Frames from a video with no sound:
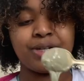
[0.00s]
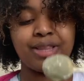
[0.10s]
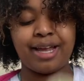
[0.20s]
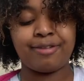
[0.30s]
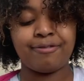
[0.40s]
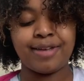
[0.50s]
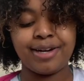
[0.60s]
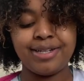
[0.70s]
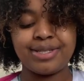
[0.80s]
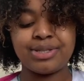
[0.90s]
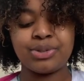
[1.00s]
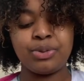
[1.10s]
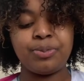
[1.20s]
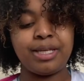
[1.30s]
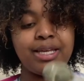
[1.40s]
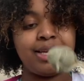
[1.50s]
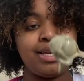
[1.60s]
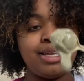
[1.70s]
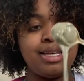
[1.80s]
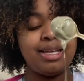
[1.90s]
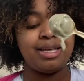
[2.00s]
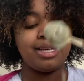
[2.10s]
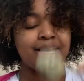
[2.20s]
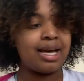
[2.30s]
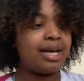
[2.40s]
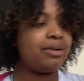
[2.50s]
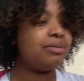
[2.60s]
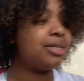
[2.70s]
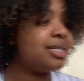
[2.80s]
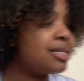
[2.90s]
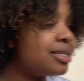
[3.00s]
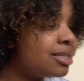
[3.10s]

like, very soupy. I don't know, what is it?